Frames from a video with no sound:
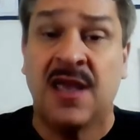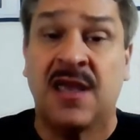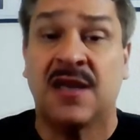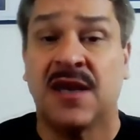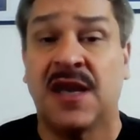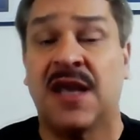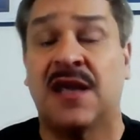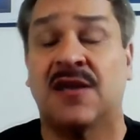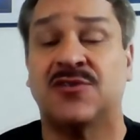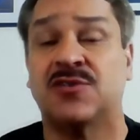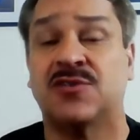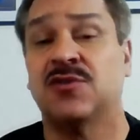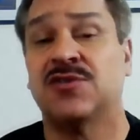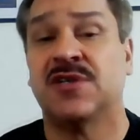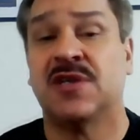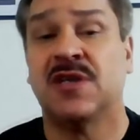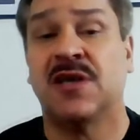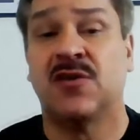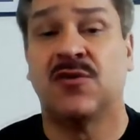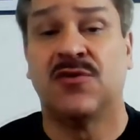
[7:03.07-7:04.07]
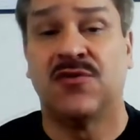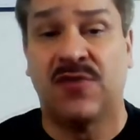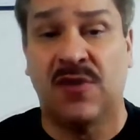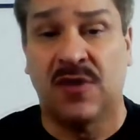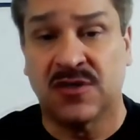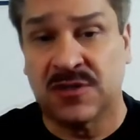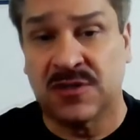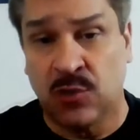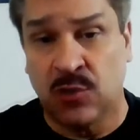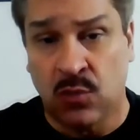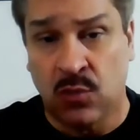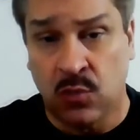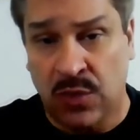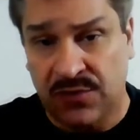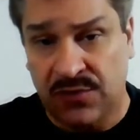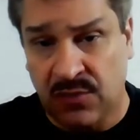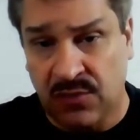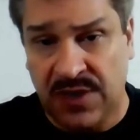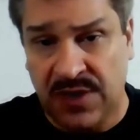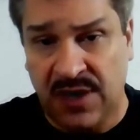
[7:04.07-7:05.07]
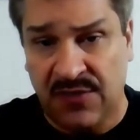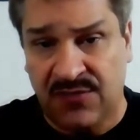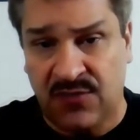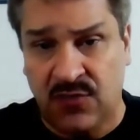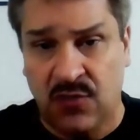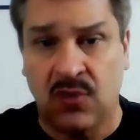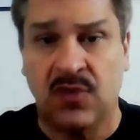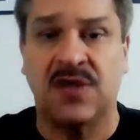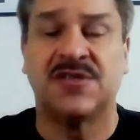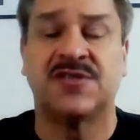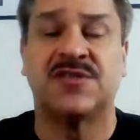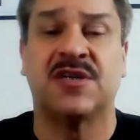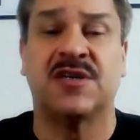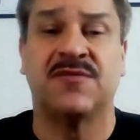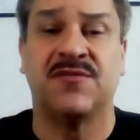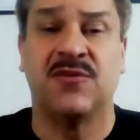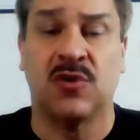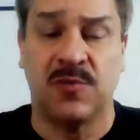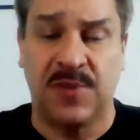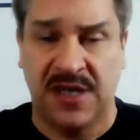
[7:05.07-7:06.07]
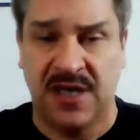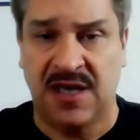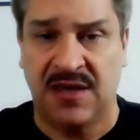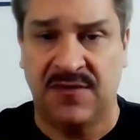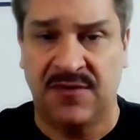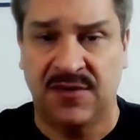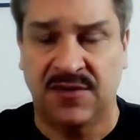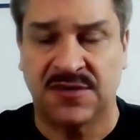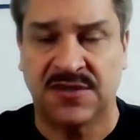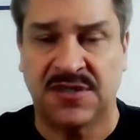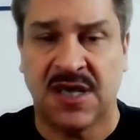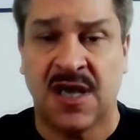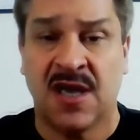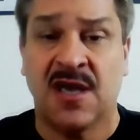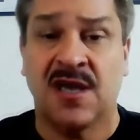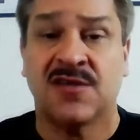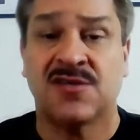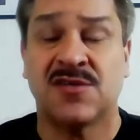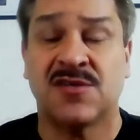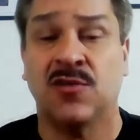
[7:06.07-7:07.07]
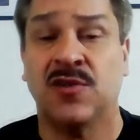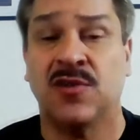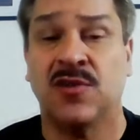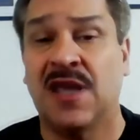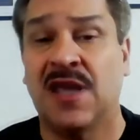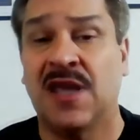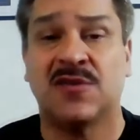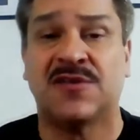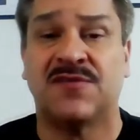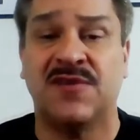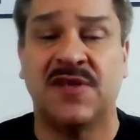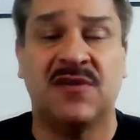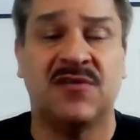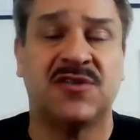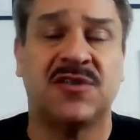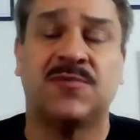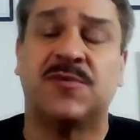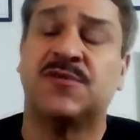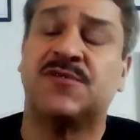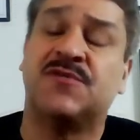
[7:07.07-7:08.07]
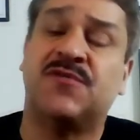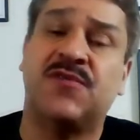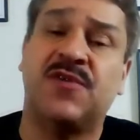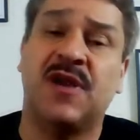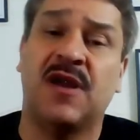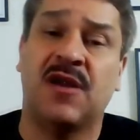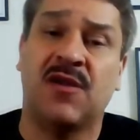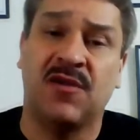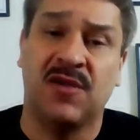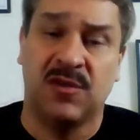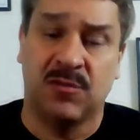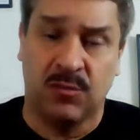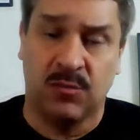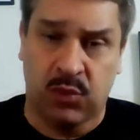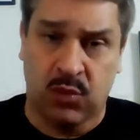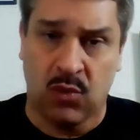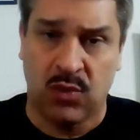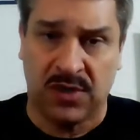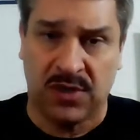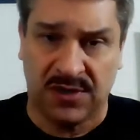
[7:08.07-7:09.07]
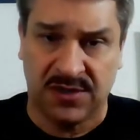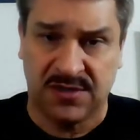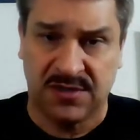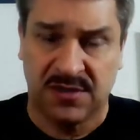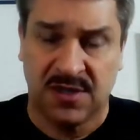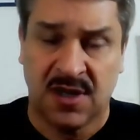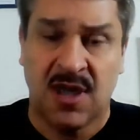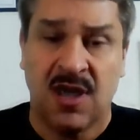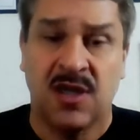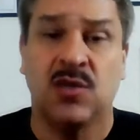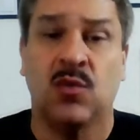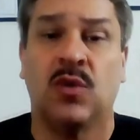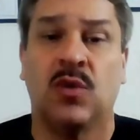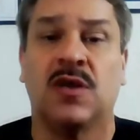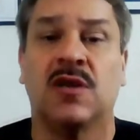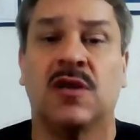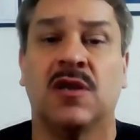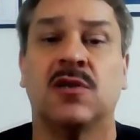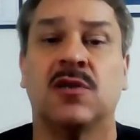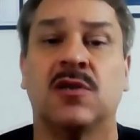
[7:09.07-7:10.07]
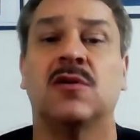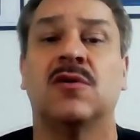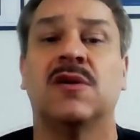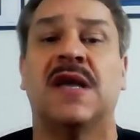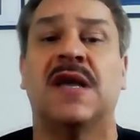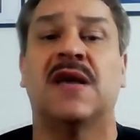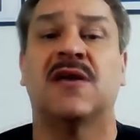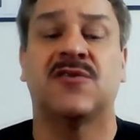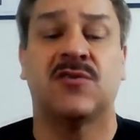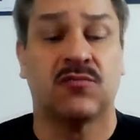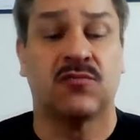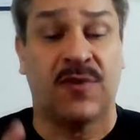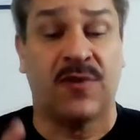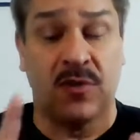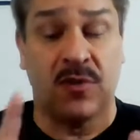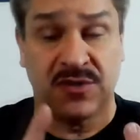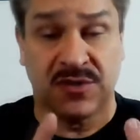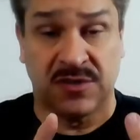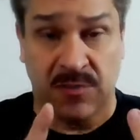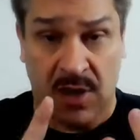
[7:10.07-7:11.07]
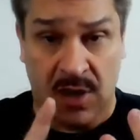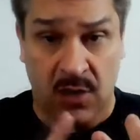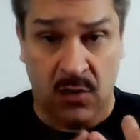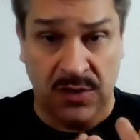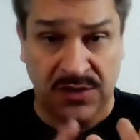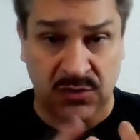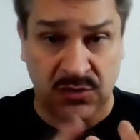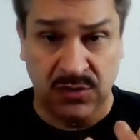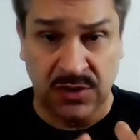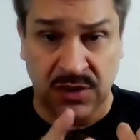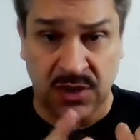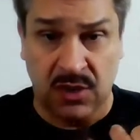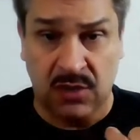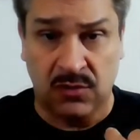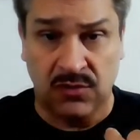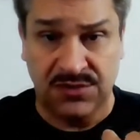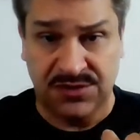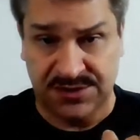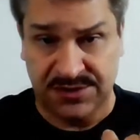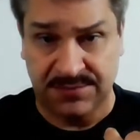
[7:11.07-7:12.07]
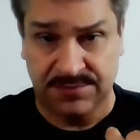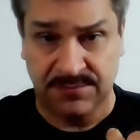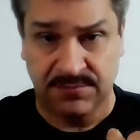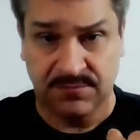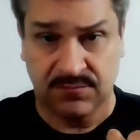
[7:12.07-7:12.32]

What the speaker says: It allows you as a leader to focus on what they're there for instead of your behaviors. So the language of leadership is very important. You want to learn how to focus always on the goals.